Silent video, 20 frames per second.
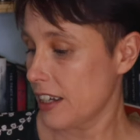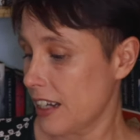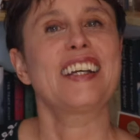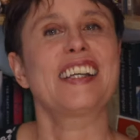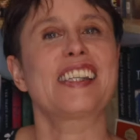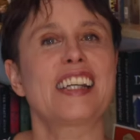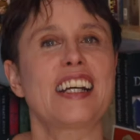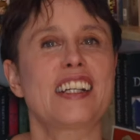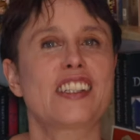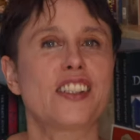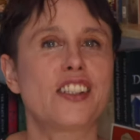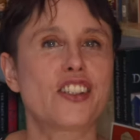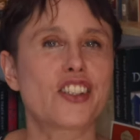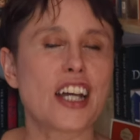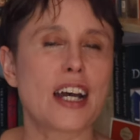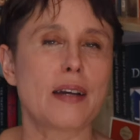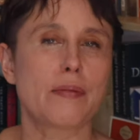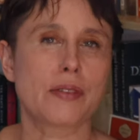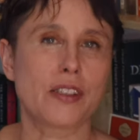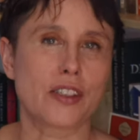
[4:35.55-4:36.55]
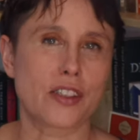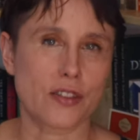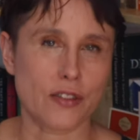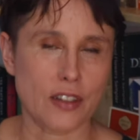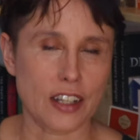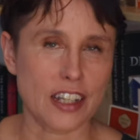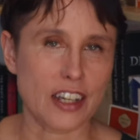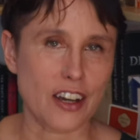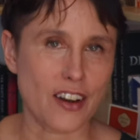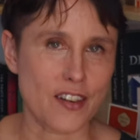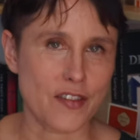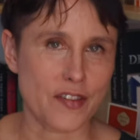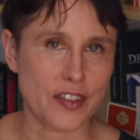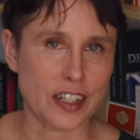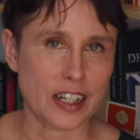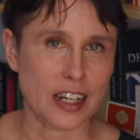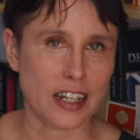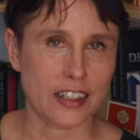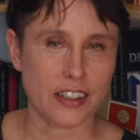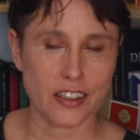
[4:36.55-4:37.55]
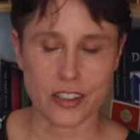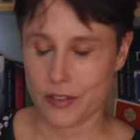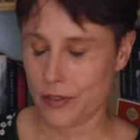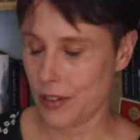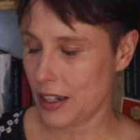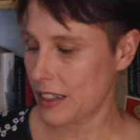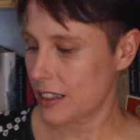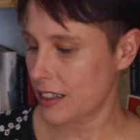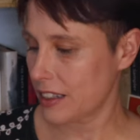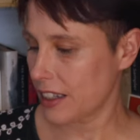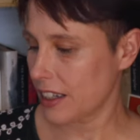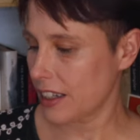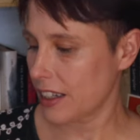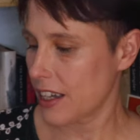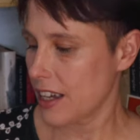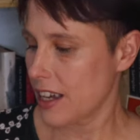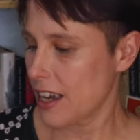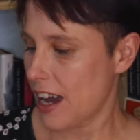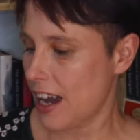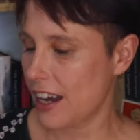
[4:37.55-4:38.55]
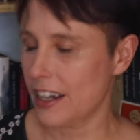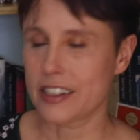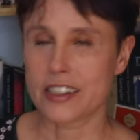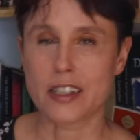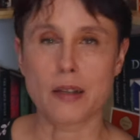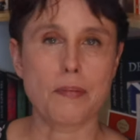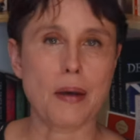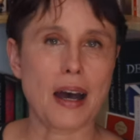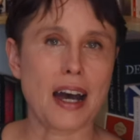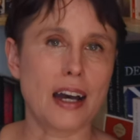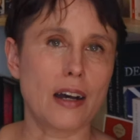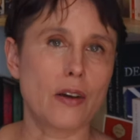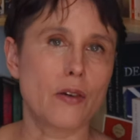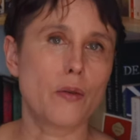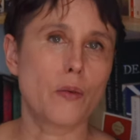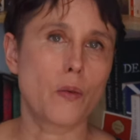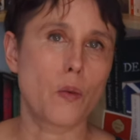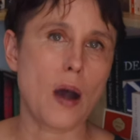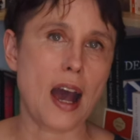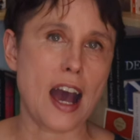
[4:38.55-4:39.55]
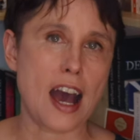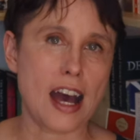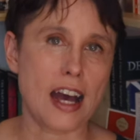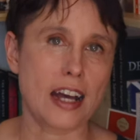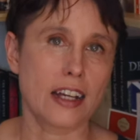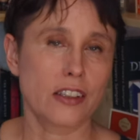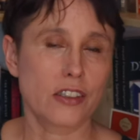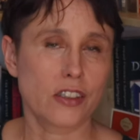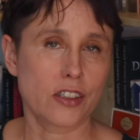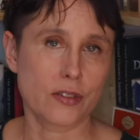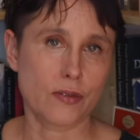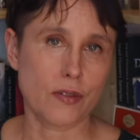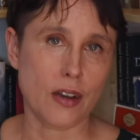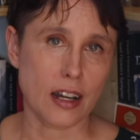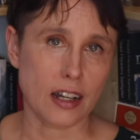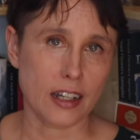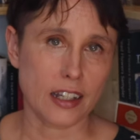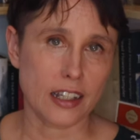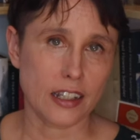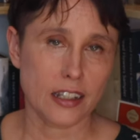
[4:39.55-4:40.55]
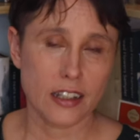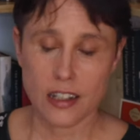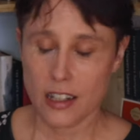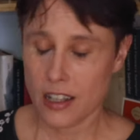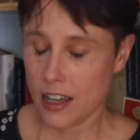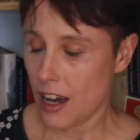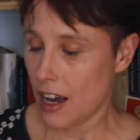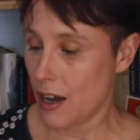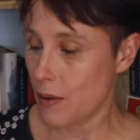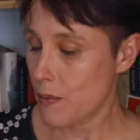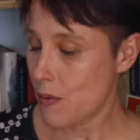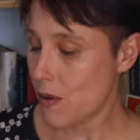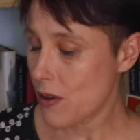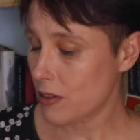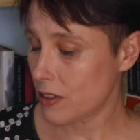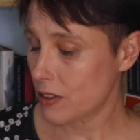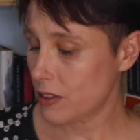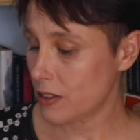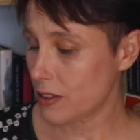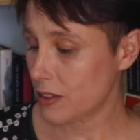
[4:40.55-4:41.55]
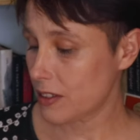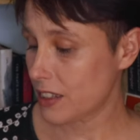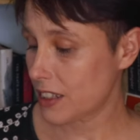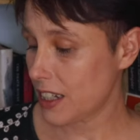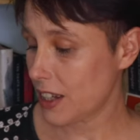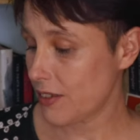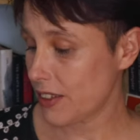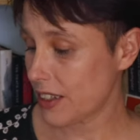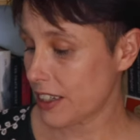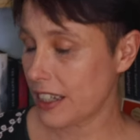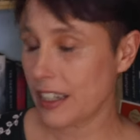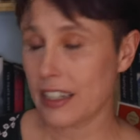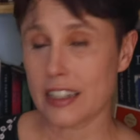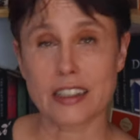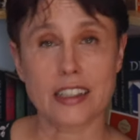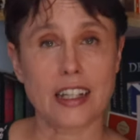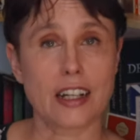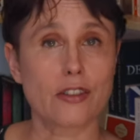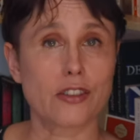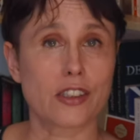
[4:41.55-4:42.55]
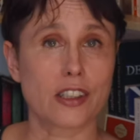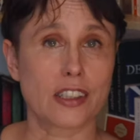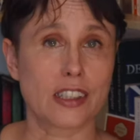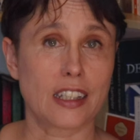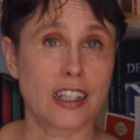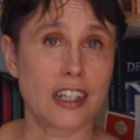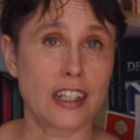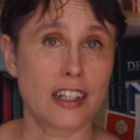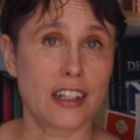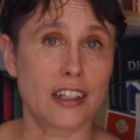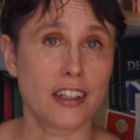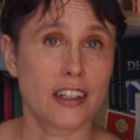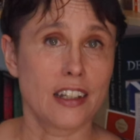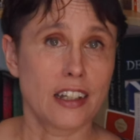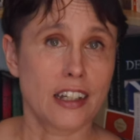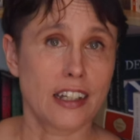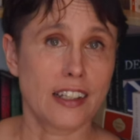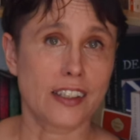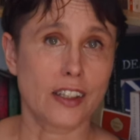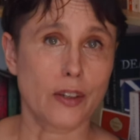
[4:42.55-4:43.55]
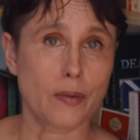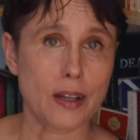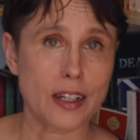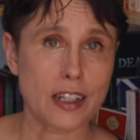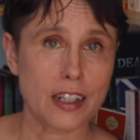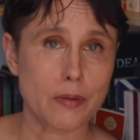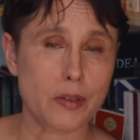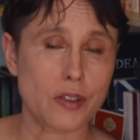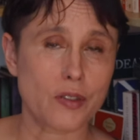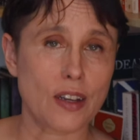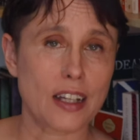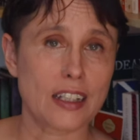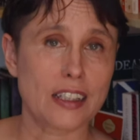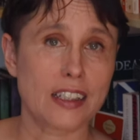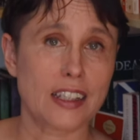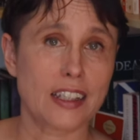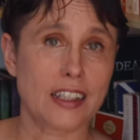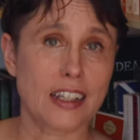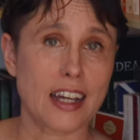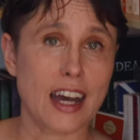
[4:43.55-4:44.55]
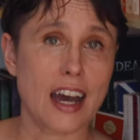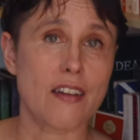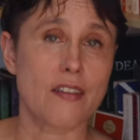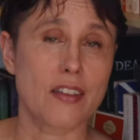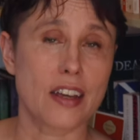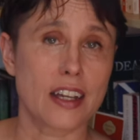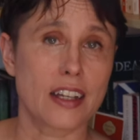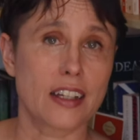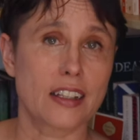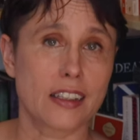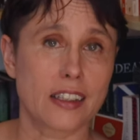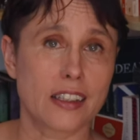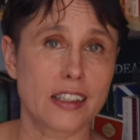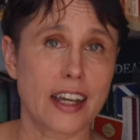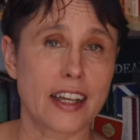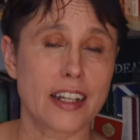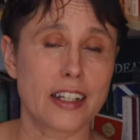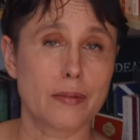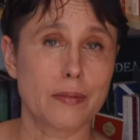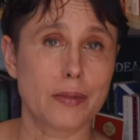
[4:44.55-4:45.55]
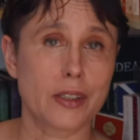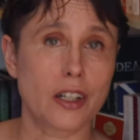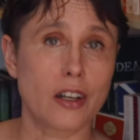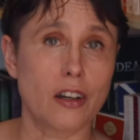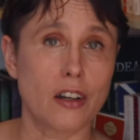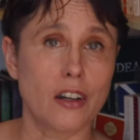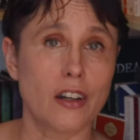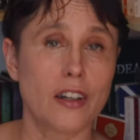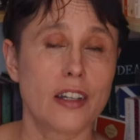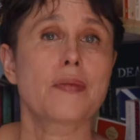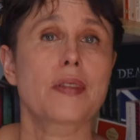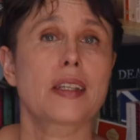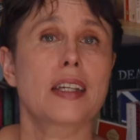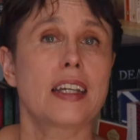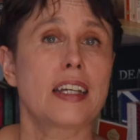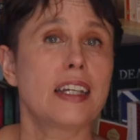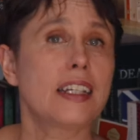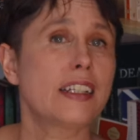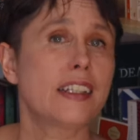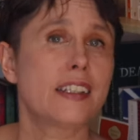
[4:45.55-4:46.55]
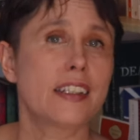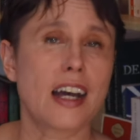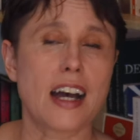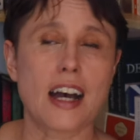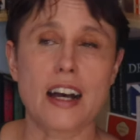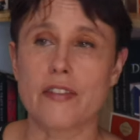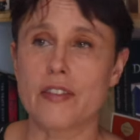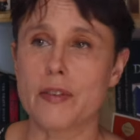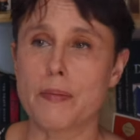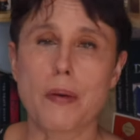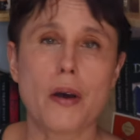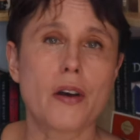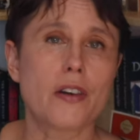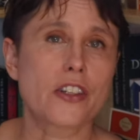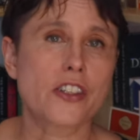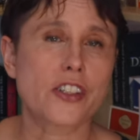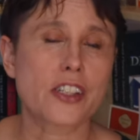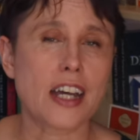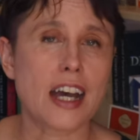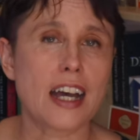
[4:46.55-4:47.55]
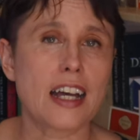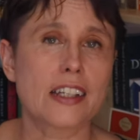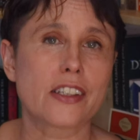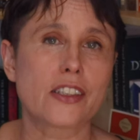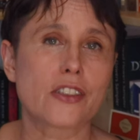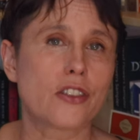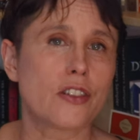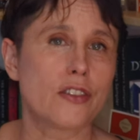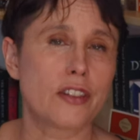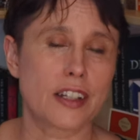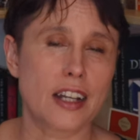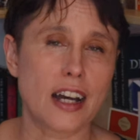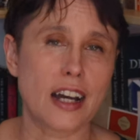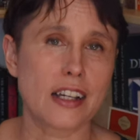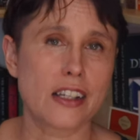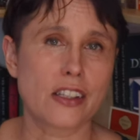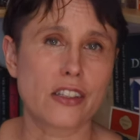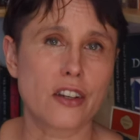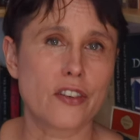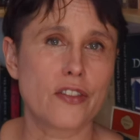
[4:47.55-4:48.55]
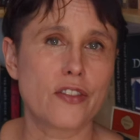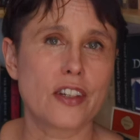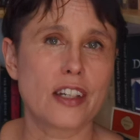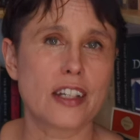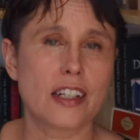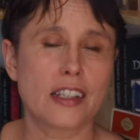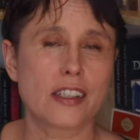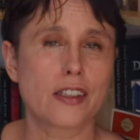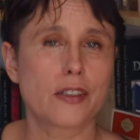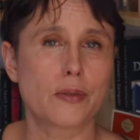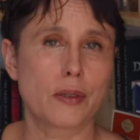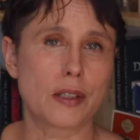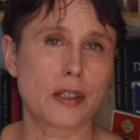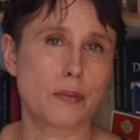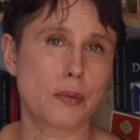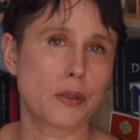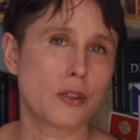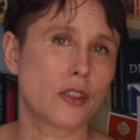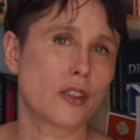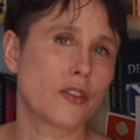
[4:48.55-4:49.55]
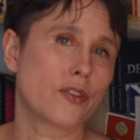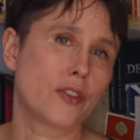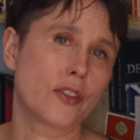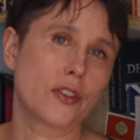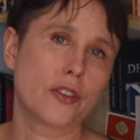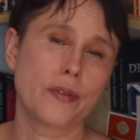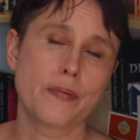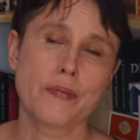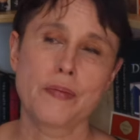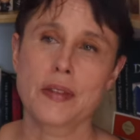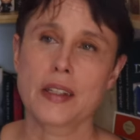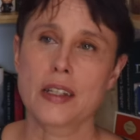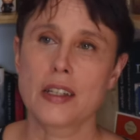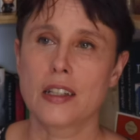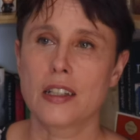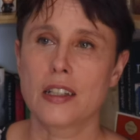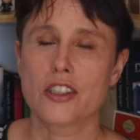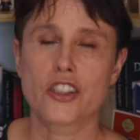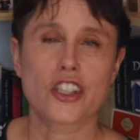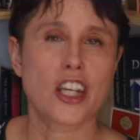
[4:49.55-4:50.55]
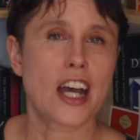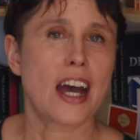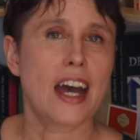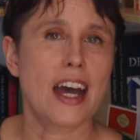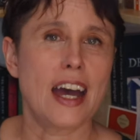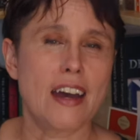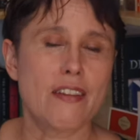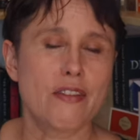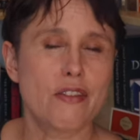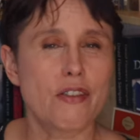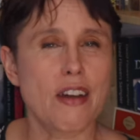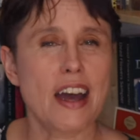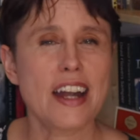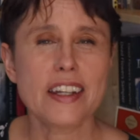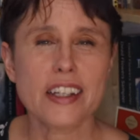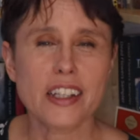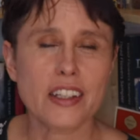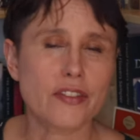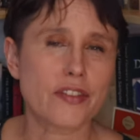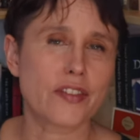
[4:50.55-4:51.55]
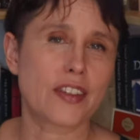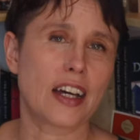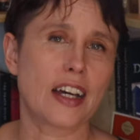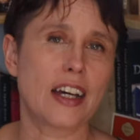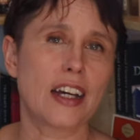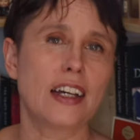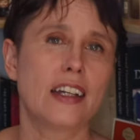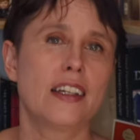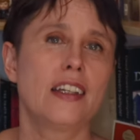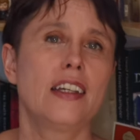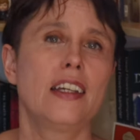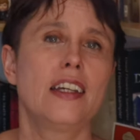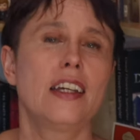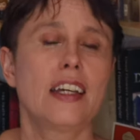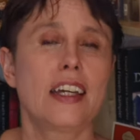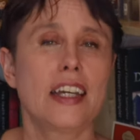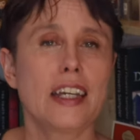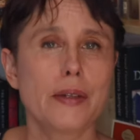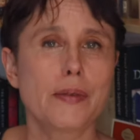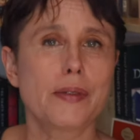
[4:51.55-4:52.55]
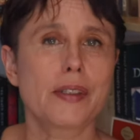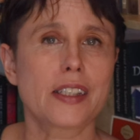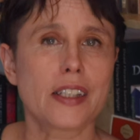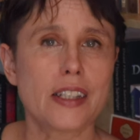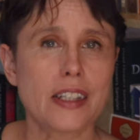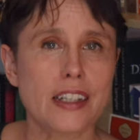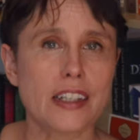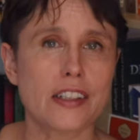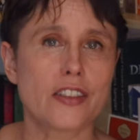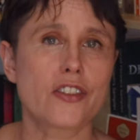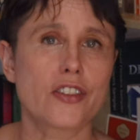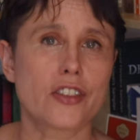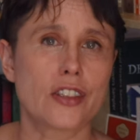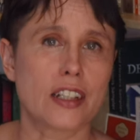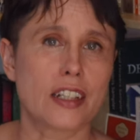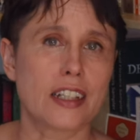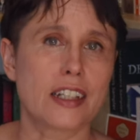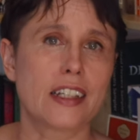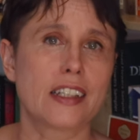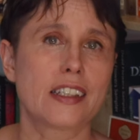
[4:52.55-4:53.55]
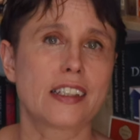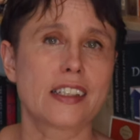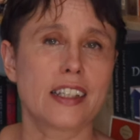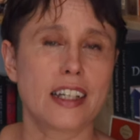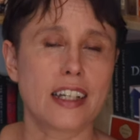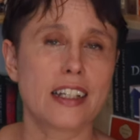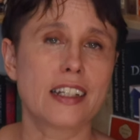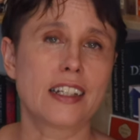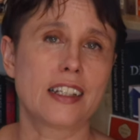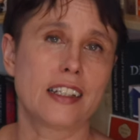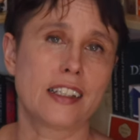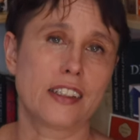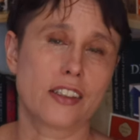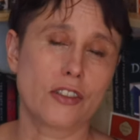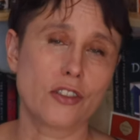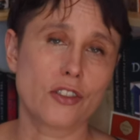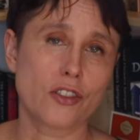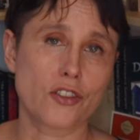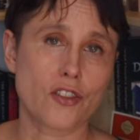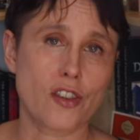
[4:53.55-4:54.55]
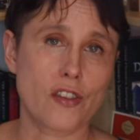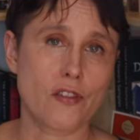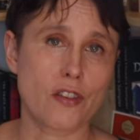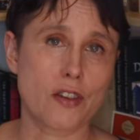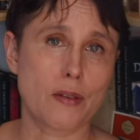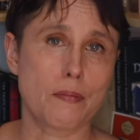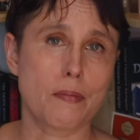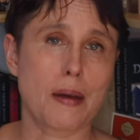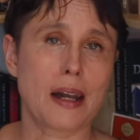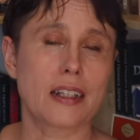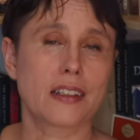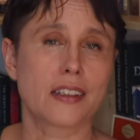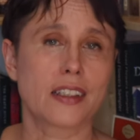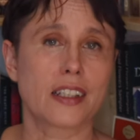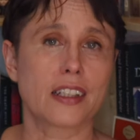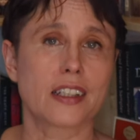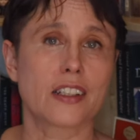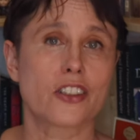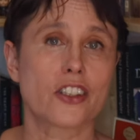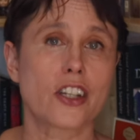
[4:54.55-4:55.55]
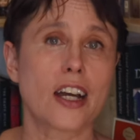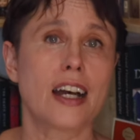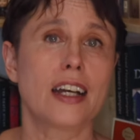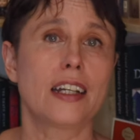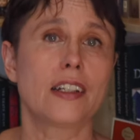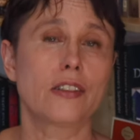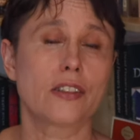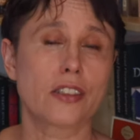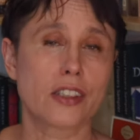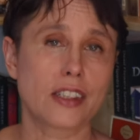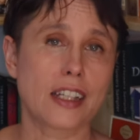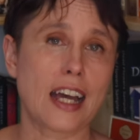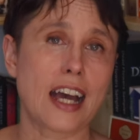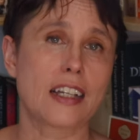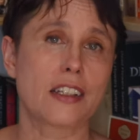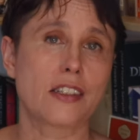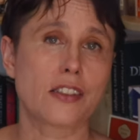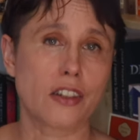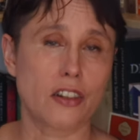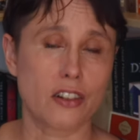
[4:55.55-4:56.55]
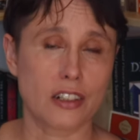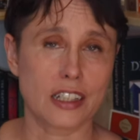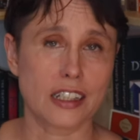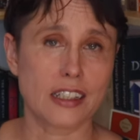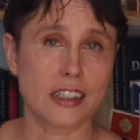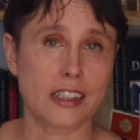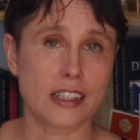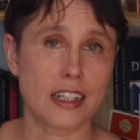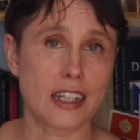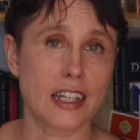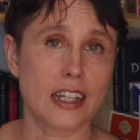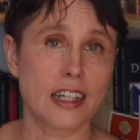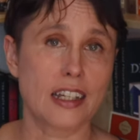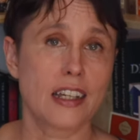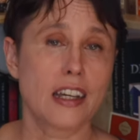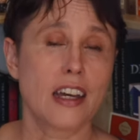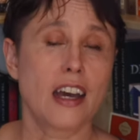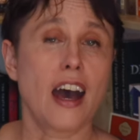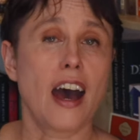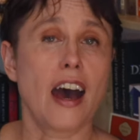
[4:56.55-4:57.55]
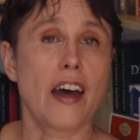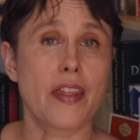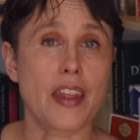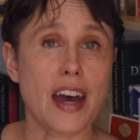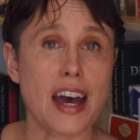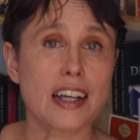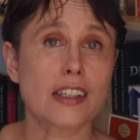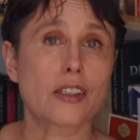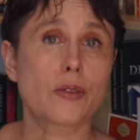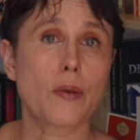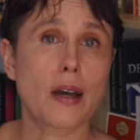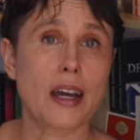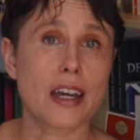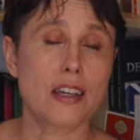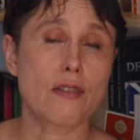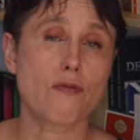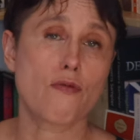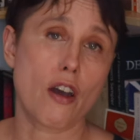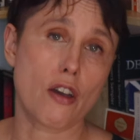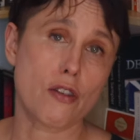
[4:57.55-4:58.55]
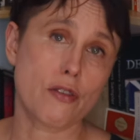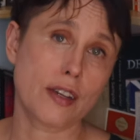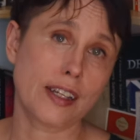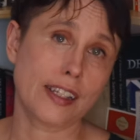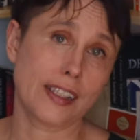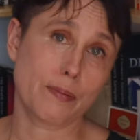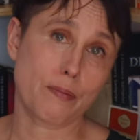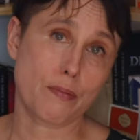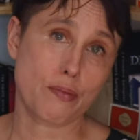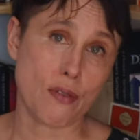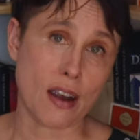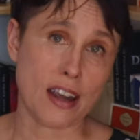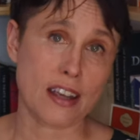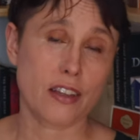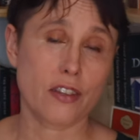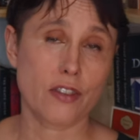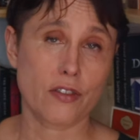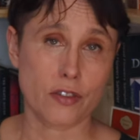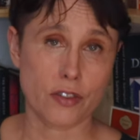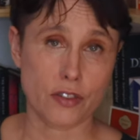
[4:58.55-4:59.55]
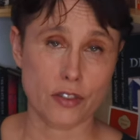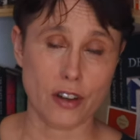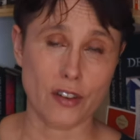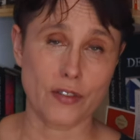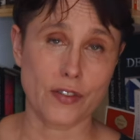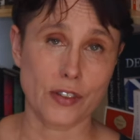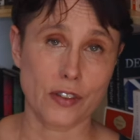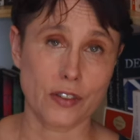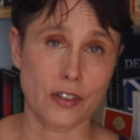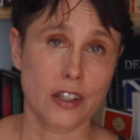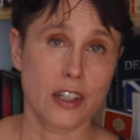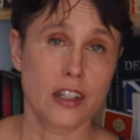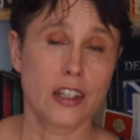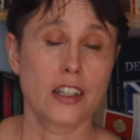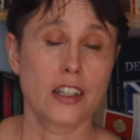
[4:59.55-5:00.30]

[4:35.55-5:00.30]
It's actually chapter 3 of the guide to writing, and it's about where to write. And what Stephen King tells us here is that when he was writing Carrie and Salem's Lot, he didn't have a posh desk or a nice office with a beautiful chair or any of that. He was literally sitting in his laundry room balancing a child's desk on his knee, and that's where he wrote his breakthrough novel.